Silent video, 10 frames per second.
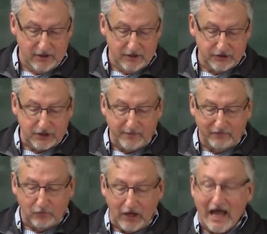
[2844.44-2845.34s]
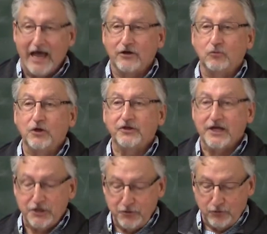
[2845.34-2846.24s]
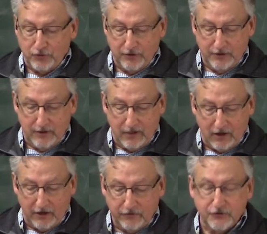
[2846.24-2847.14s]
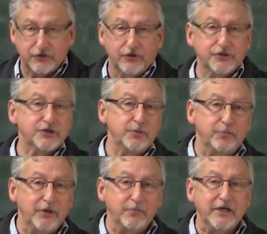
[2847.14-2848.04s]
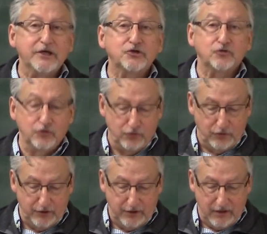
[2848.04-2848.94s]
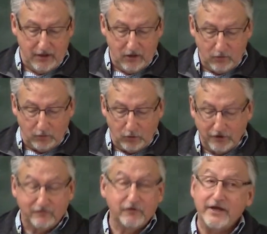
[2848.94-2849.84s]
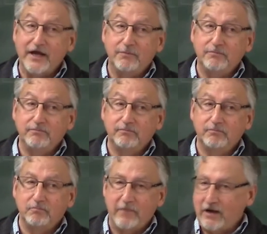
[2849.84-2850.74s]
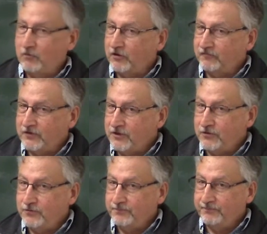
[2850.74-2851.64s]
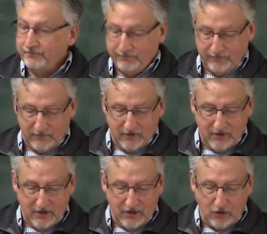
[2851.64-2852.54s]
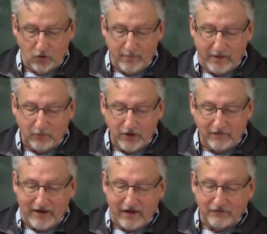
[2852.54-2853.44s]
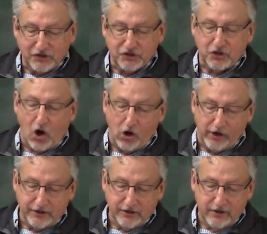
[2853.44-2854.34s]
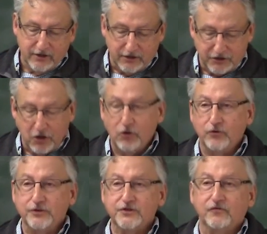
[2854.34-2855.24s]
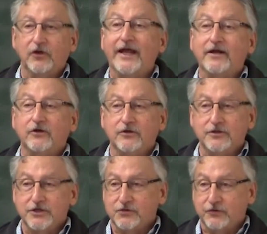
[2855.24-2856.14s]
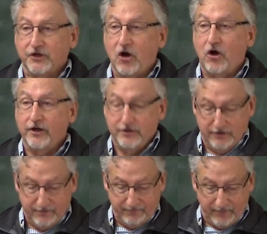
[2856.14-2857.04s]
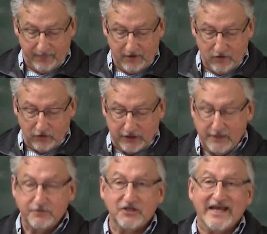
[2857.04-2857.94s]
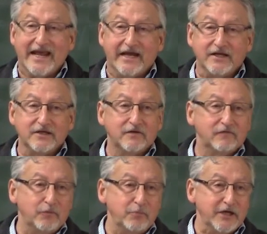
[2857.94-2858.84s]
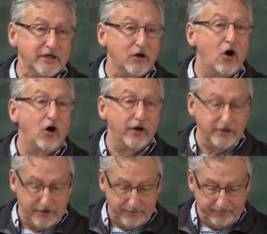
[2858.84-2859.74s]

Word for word: Some have relied on what they knew, others on simply being true. What worked for them might work for you. No memory of having starred atones for later disregard or keeps the end from being hard.